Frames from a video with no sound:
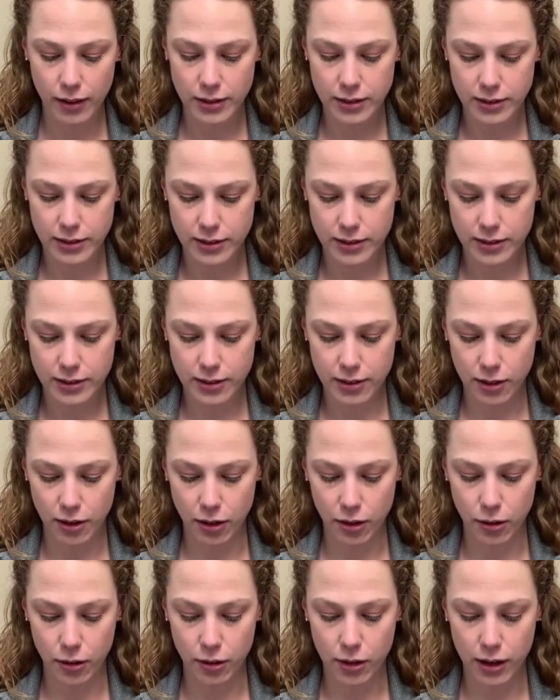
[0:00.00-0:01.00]

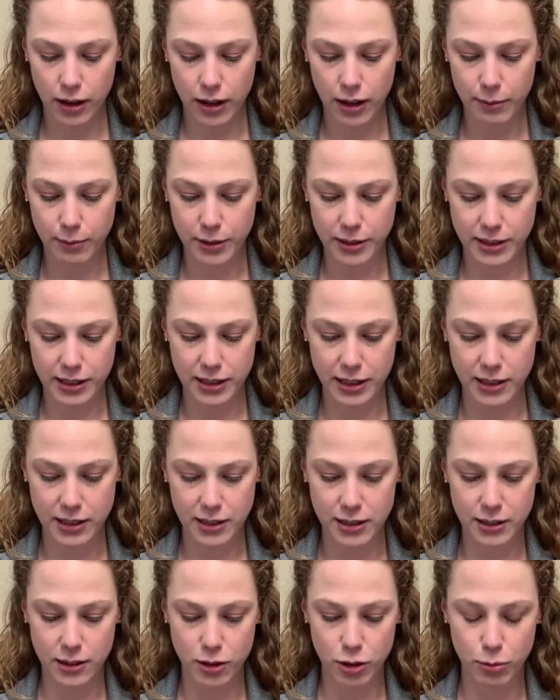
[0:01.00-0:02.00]
So I'm just gonna
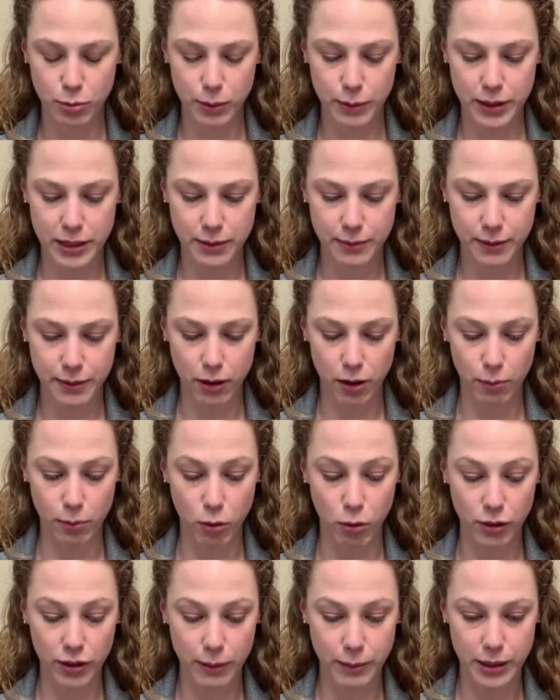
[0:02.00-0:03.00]
scoop them in, or
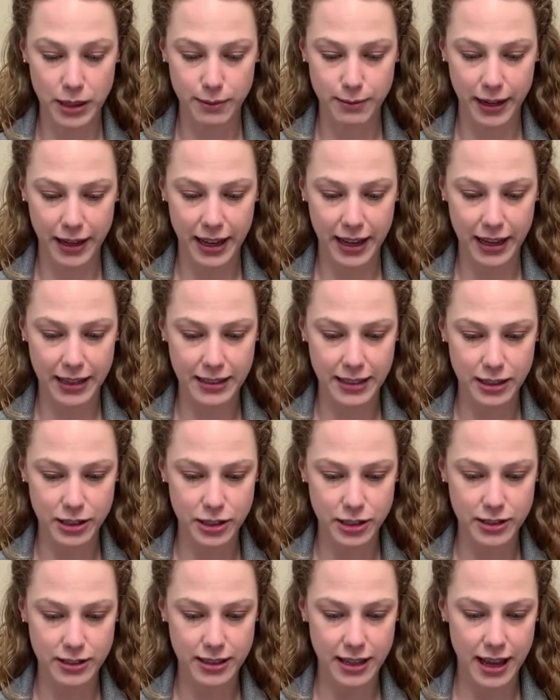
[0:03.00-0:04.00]
pour them into my hand, I
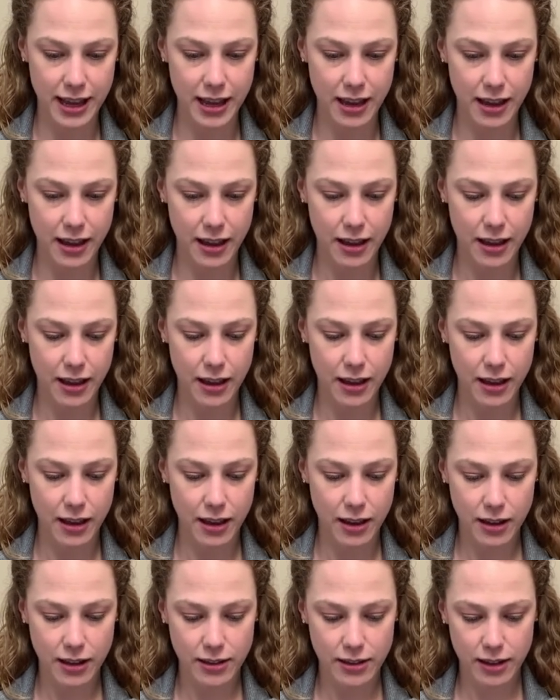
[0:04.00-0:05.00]
should say,
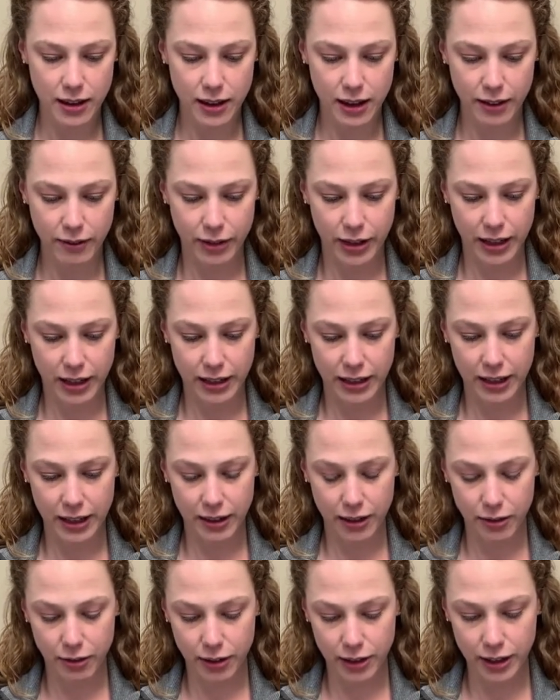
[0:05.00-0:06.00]
so that we can
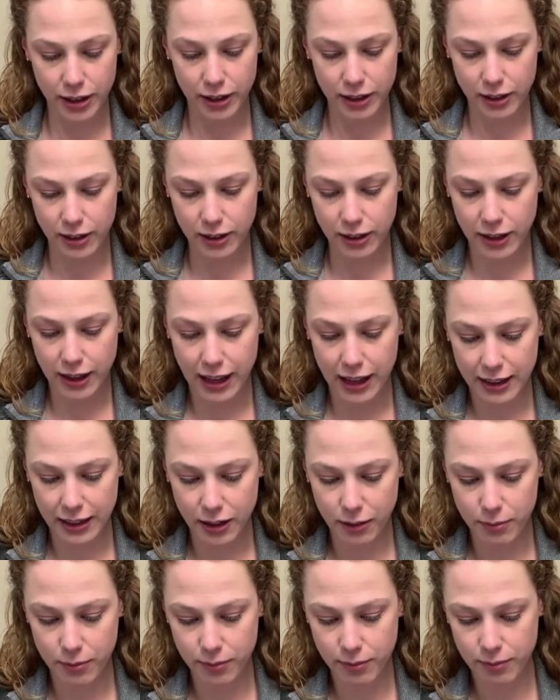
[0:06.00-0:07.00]
get a really good look at
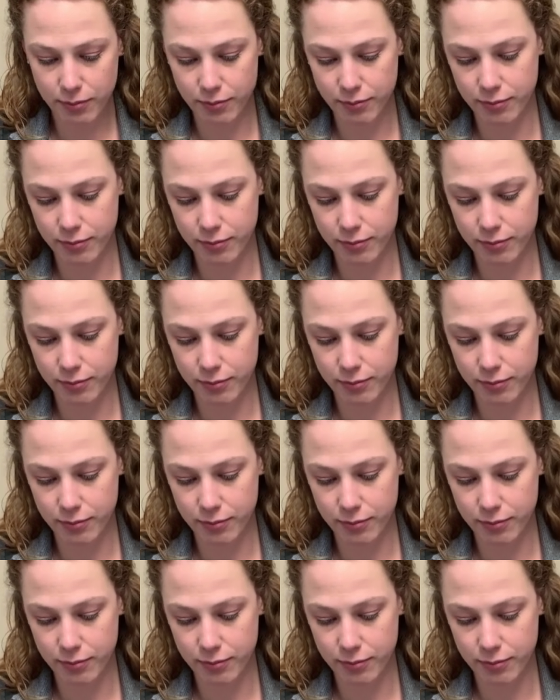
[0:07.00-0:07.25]
them.